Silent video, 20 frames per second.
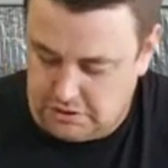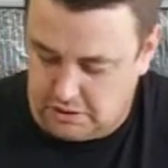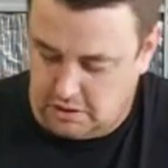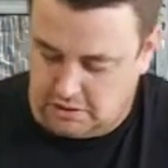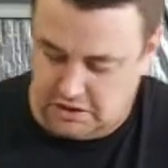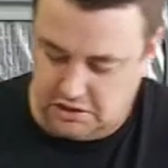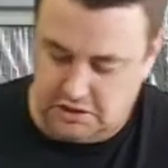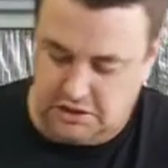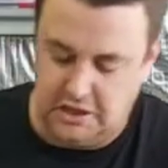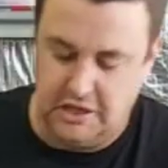so it's
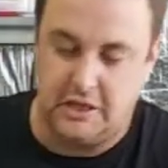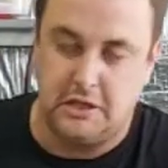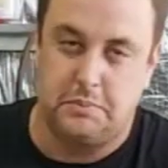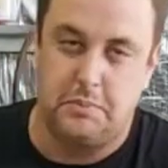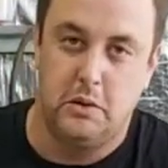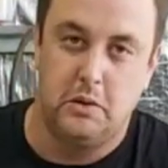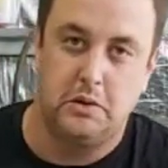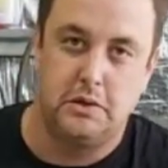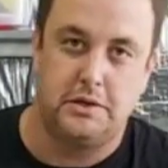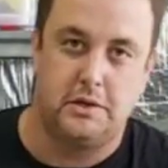a
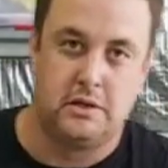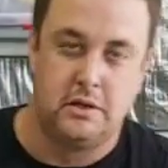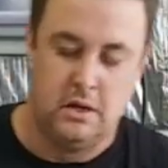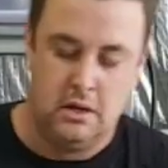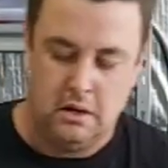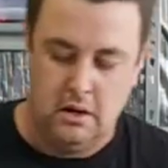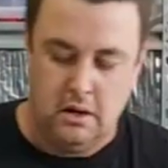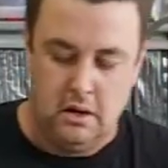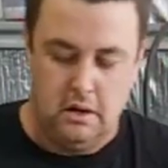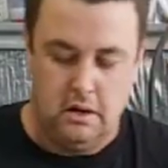6-boost
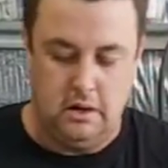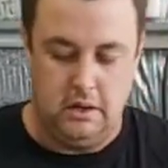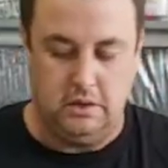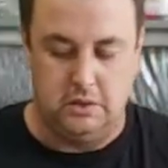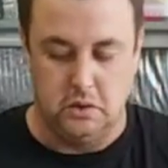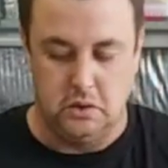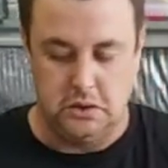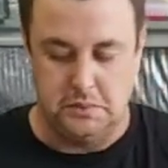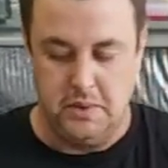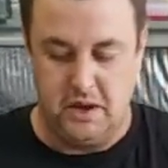
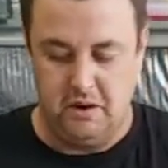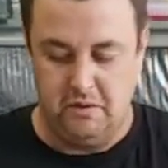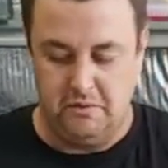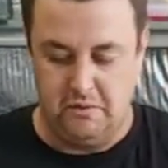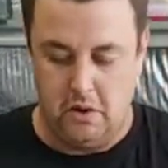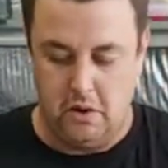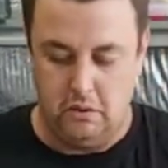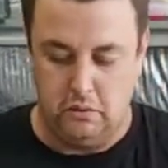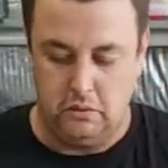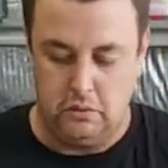exhaust
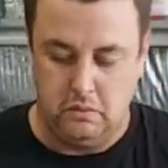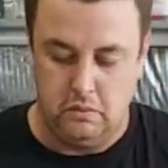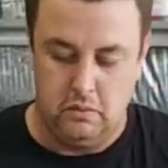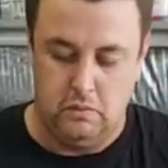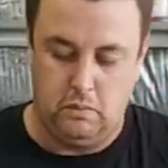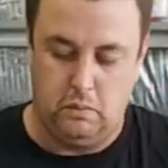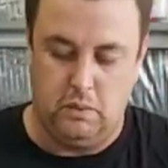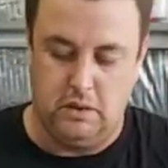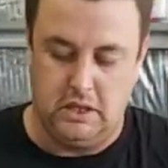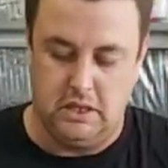manifold
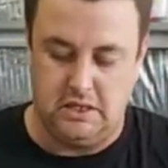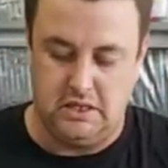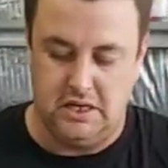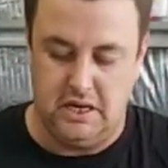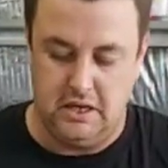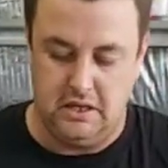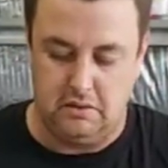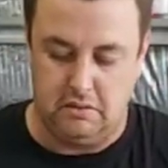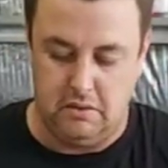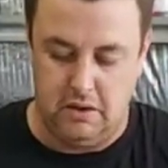with the
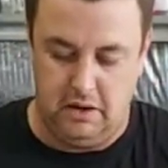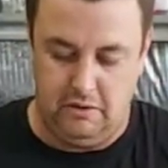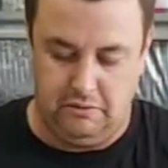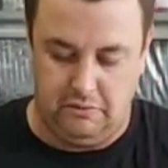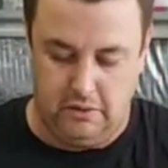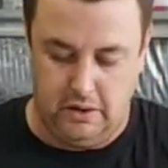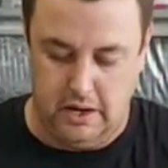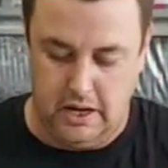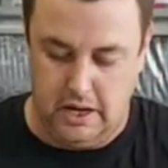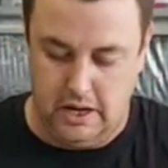T3
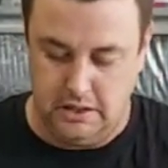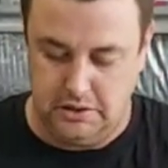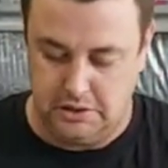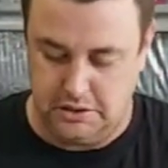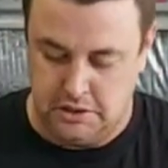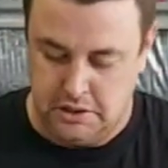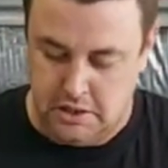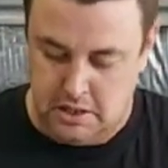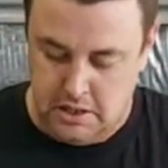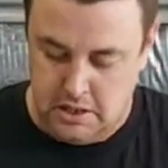flange.
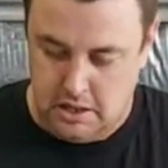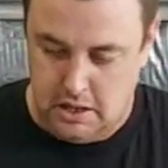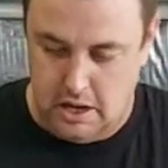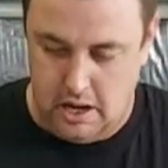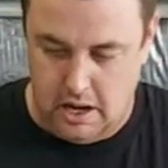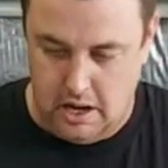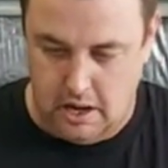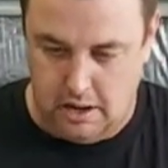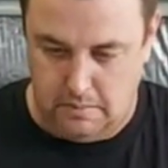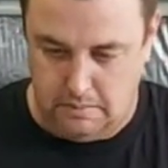
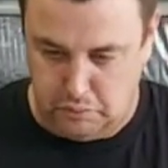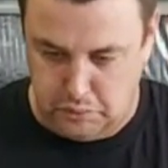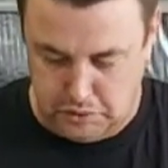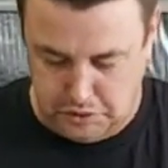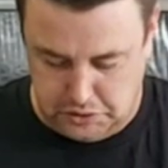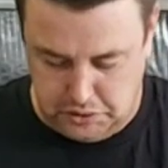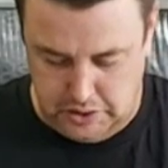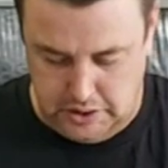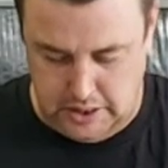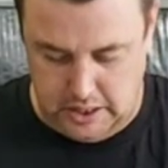Pretty
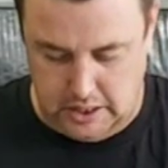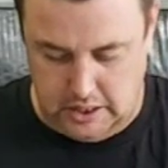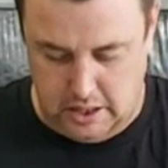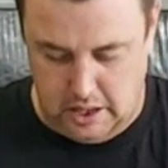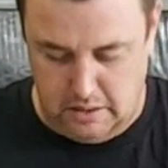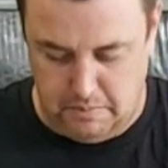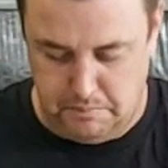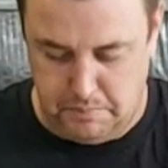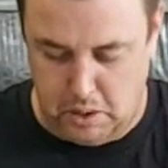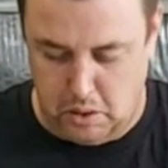sure you get a
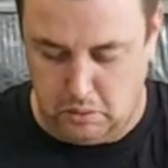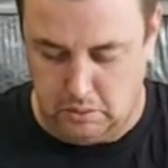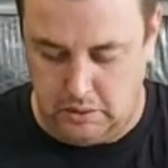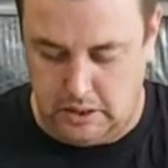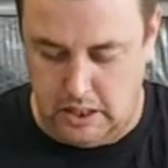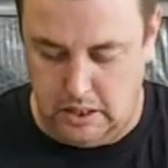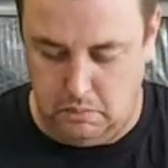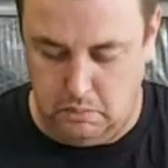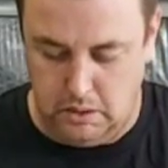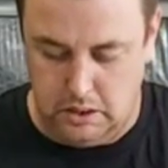nut and bolt
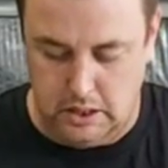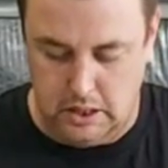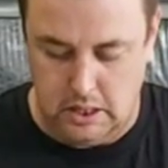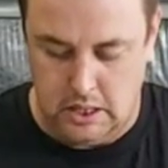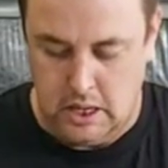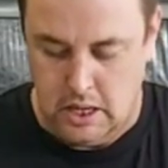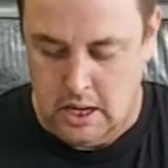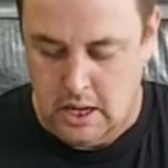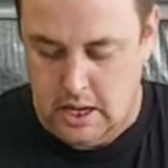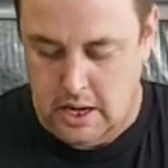kit with it.
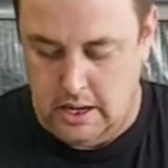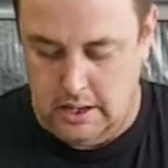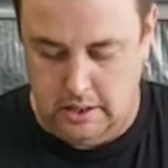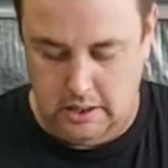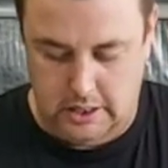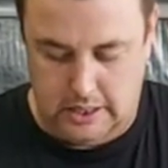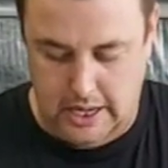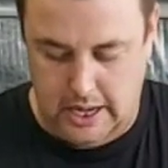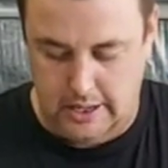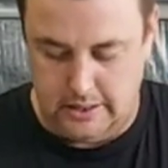You
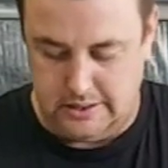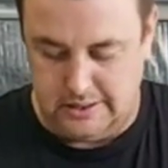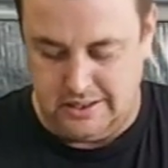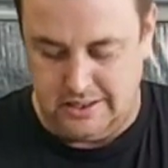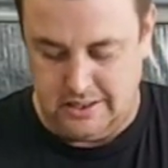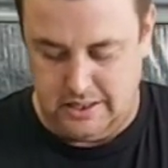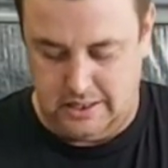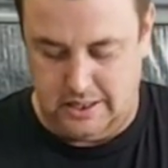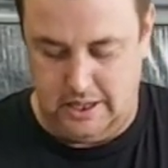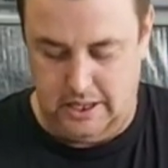get
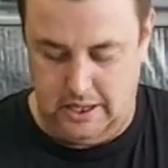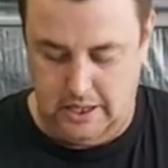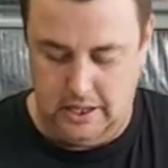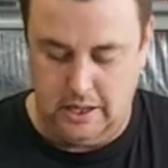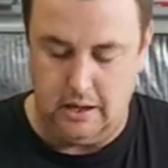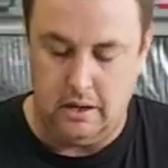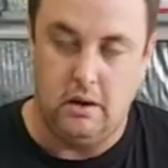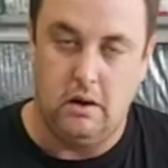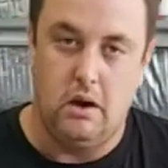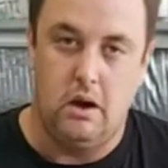
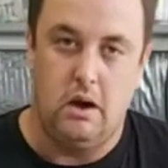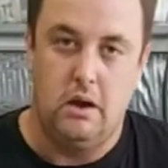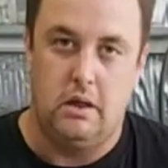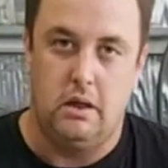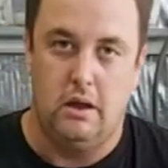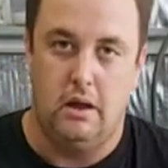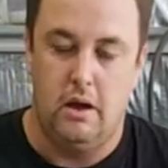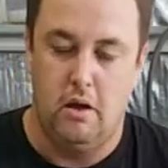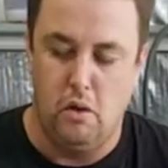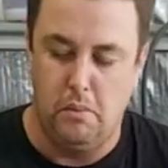the
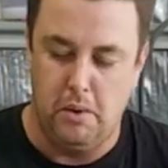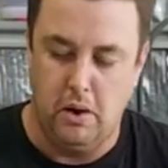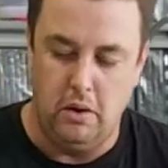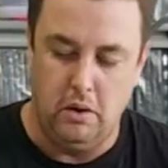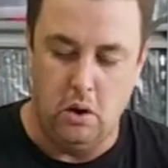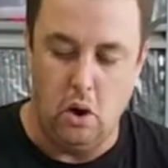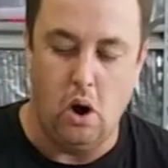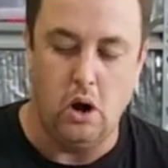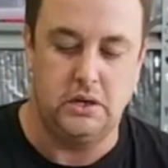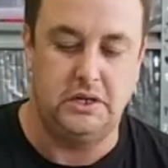elbow
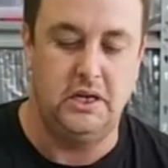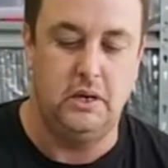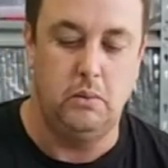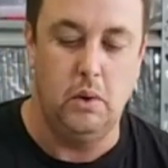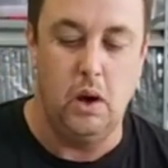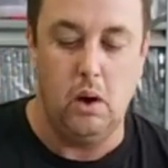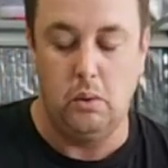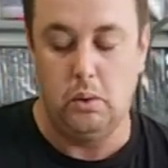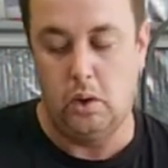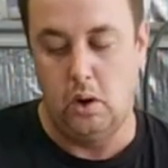90
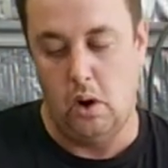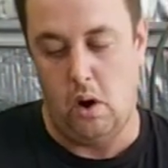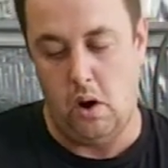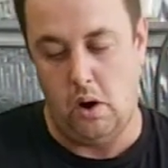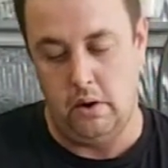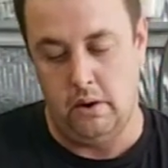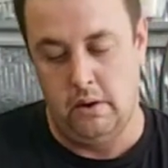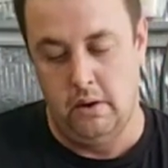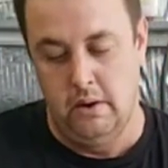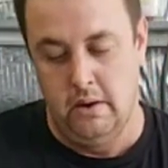welded
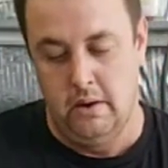on